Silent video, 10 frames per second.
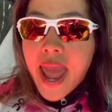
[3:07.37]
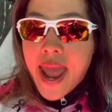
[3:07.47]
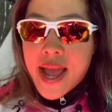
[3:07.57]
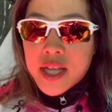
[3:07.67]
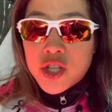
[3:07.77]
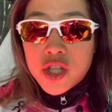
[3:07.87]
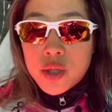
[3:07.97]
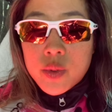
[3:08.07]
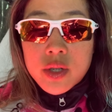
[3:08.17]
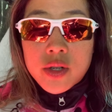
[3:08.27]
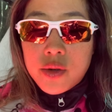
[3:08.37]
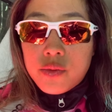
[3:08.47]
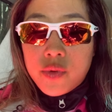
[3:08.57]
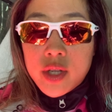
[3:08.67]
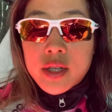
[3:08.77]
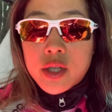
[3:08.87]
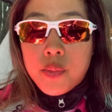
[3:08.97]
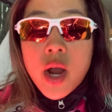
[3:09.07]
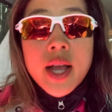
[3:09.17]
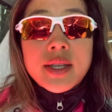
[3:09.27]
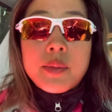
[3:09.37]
And she was really surprised.